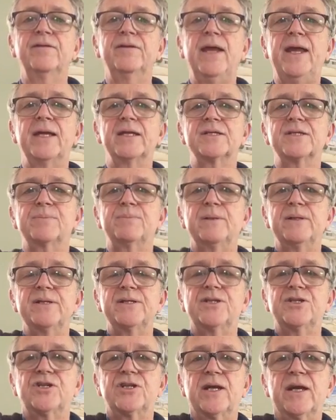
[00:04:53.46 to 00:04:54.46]
Thanks.
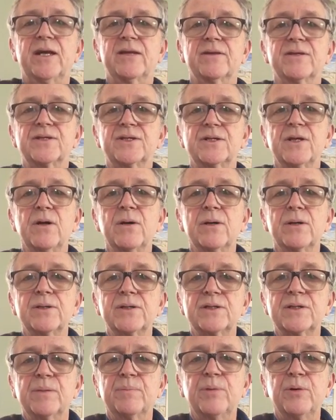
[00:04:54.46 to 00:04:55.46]
Please share the song
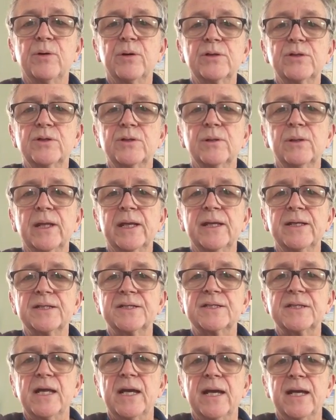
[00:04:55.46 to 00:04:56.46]
and support Julian
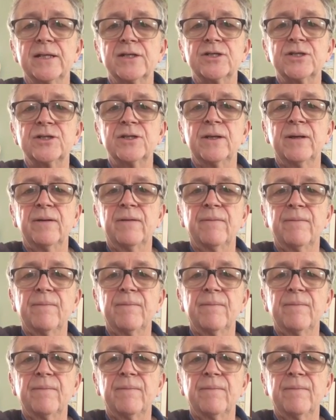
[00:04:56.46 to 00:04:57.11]
Assange.